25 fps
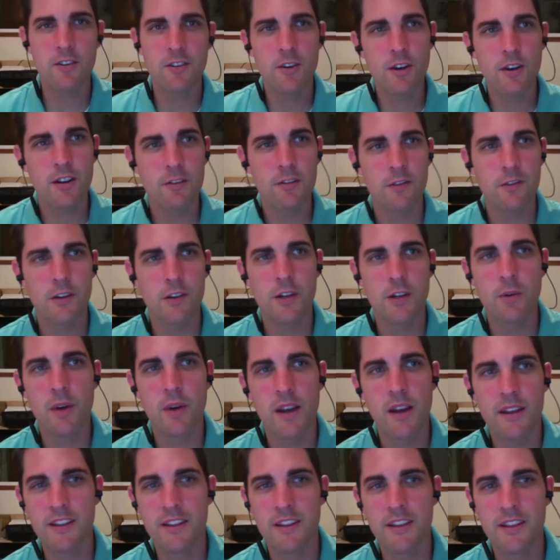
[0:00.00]
on a
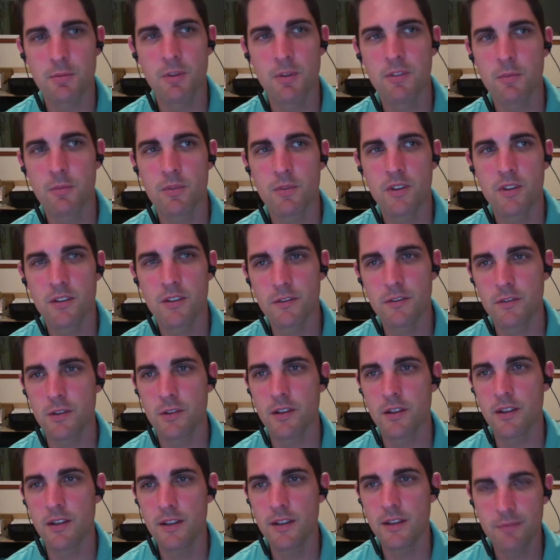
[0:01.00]
freeway that's moving pretty
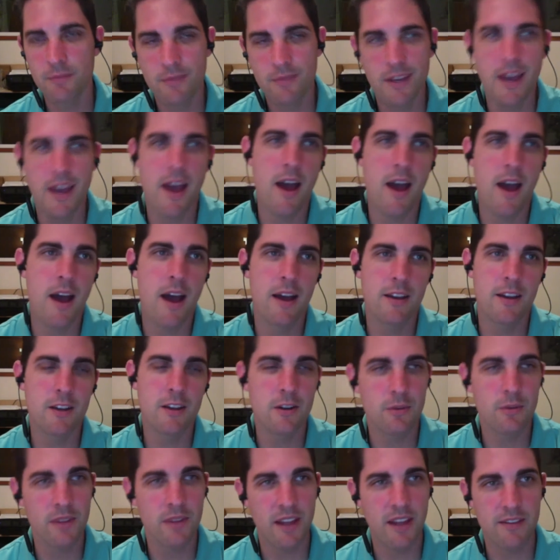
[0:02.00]
freely, you
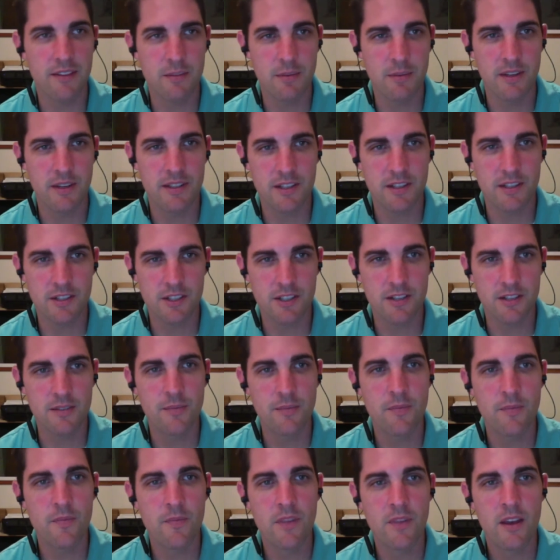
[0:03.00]
don't really have to pay attention.
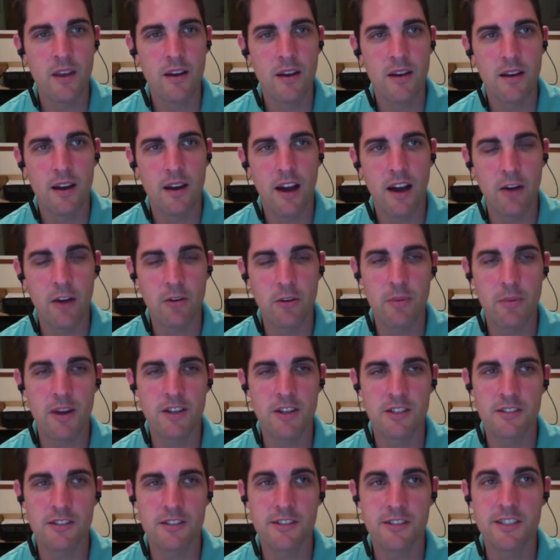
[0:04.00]
I would
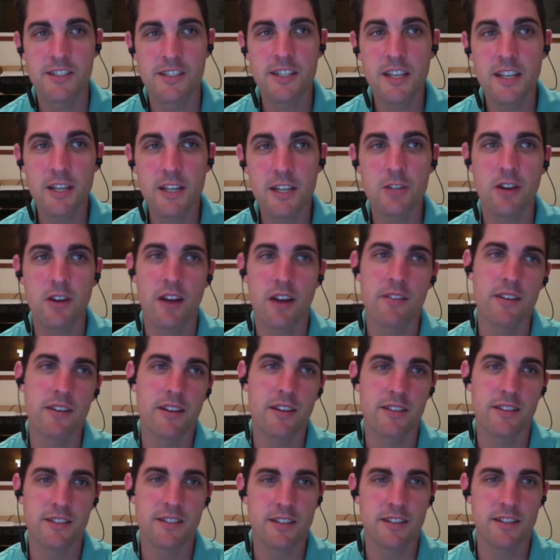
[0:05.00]
imagine city driving,
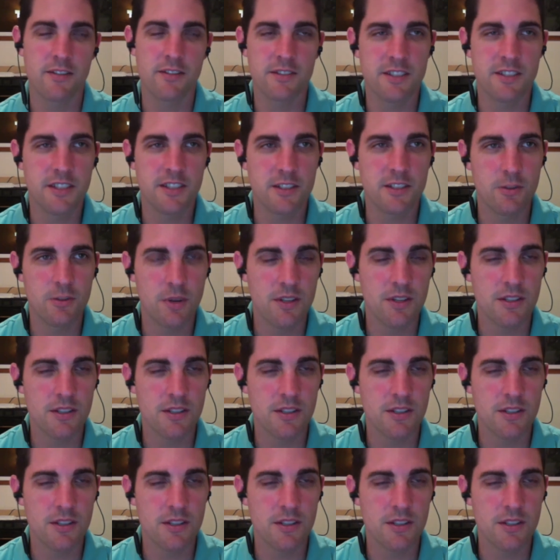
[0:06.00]
it's a different situation.